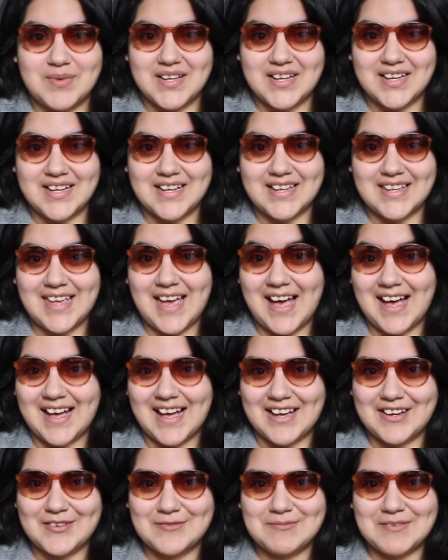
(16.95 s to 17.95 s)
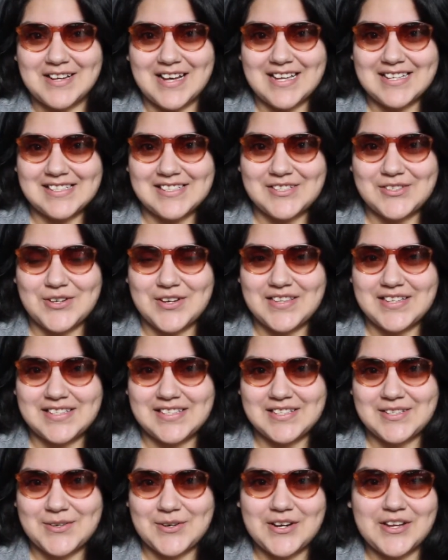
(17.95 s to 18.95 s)
But yeah, I hope you guys enjoyed the
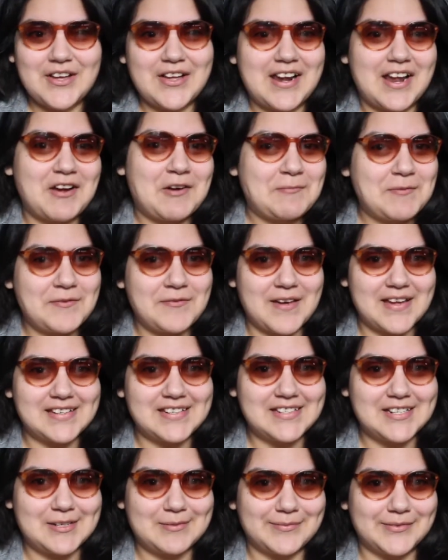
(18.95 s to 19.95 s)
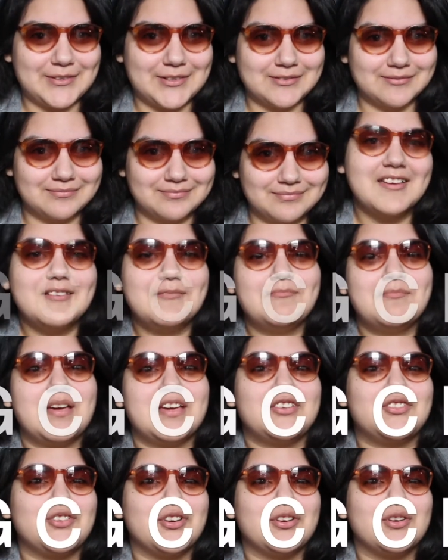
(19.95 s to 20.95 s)
tutorial and I hope you find it helpful.
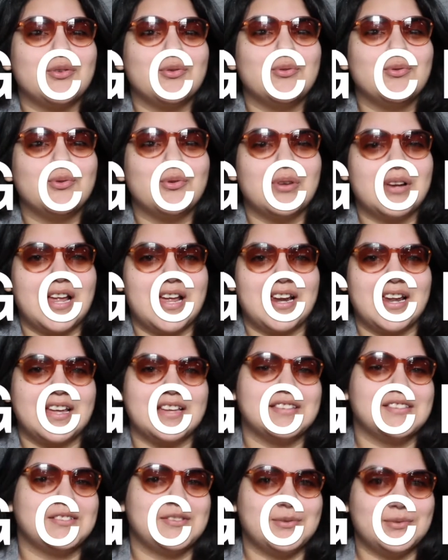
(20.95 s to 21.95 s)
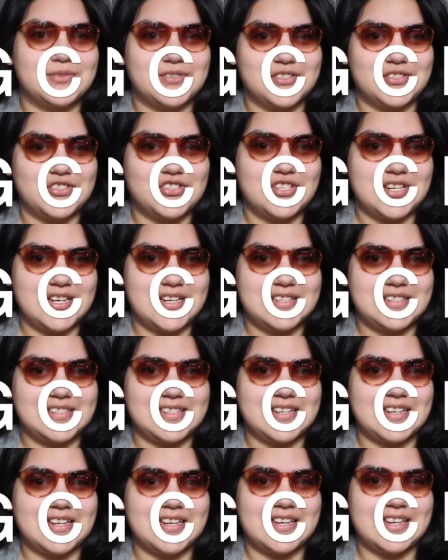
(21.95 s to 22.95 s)
Make sure your ukulele is tuned to G,
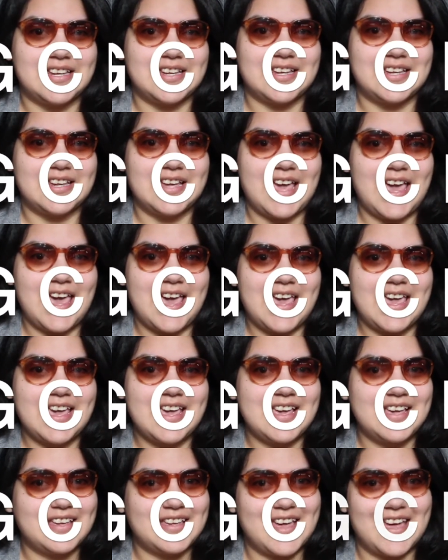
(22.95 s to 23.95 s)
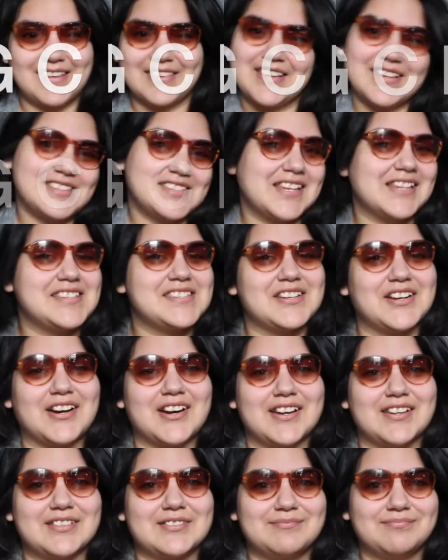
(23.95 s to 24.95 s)
C, E, A, and let's get
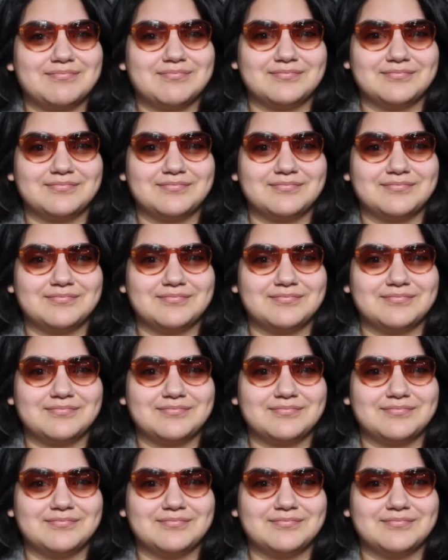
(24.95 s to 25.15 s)
started.